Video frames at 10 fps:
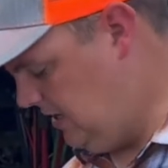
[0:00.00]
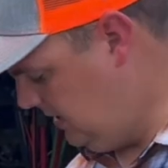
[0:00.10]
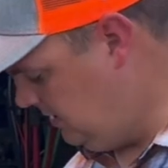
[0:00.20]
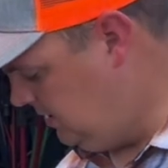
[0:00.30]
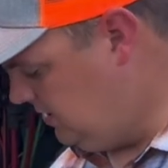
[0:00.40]

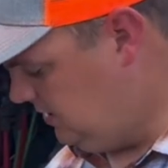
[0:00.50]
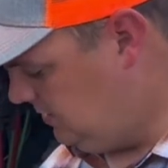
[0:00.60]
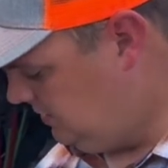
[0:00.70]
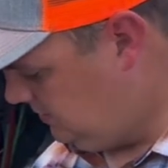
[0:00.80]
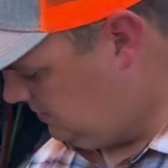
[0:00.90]
our
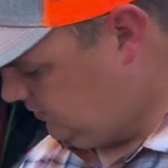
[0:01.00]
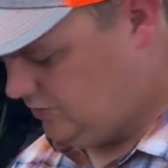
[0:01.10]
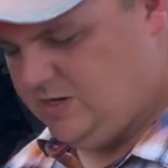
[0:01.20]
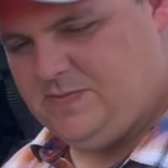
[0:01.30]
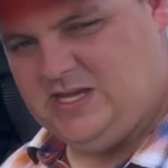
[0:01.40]

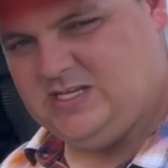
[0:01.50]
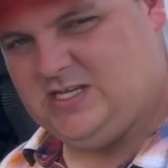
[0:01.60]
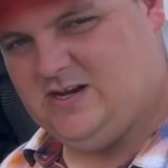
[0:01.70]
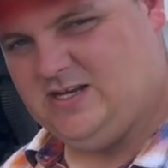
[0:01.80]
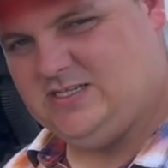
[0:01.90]
3-piece
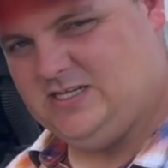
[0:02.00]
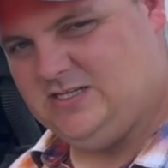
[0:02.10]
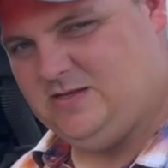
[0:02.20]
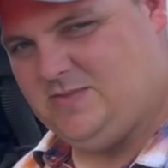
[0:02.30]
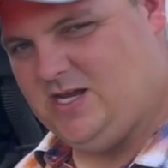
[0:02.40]
steering
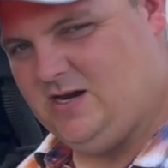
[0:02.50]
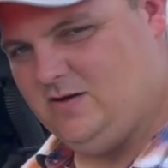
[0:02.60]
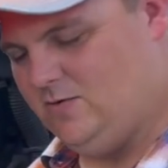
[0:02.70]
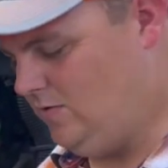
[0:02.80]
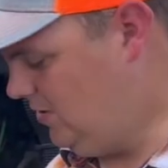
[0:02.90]
system
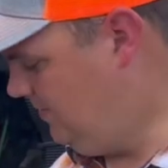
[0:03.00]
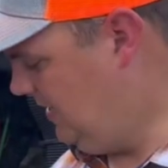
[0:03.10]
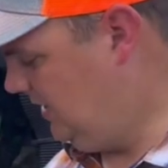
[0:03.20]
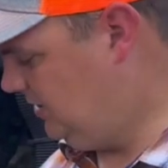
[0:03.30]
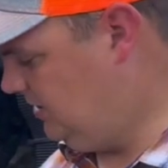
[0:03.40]
here. We want to
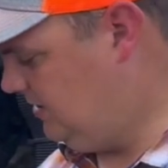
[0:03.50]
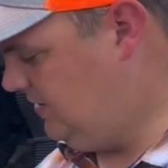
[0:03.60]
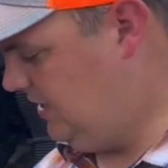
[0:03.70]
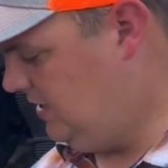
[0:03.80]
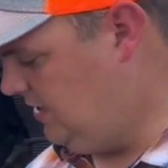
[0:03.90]
make sure
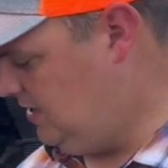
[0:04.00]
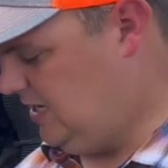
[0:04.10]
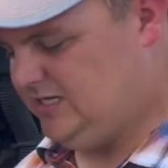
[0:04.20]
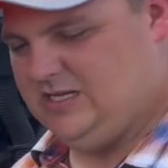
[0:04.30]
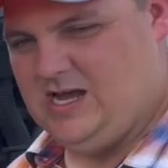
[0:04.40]
that
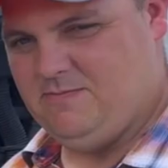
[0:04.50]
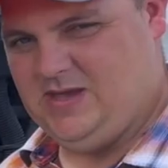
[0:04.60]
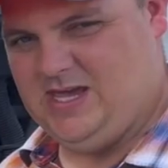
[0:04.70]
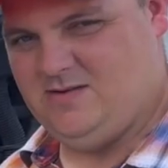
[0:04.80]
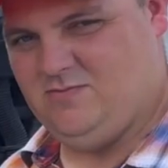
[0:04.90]
it's not
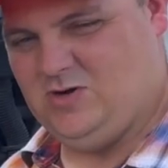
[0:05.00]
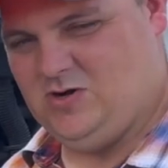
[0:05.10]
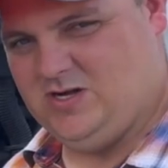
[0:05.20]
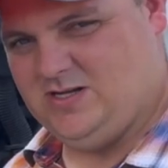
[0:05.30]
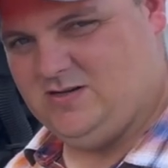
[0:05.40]
bent,
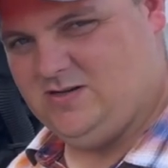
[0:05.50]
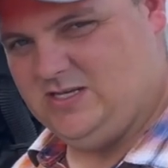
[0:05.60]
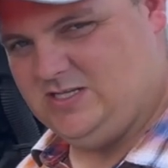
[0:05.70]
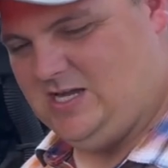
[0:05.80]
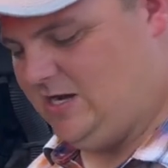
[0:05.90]
broken,
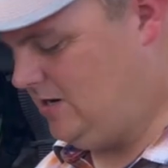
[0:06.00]
it's not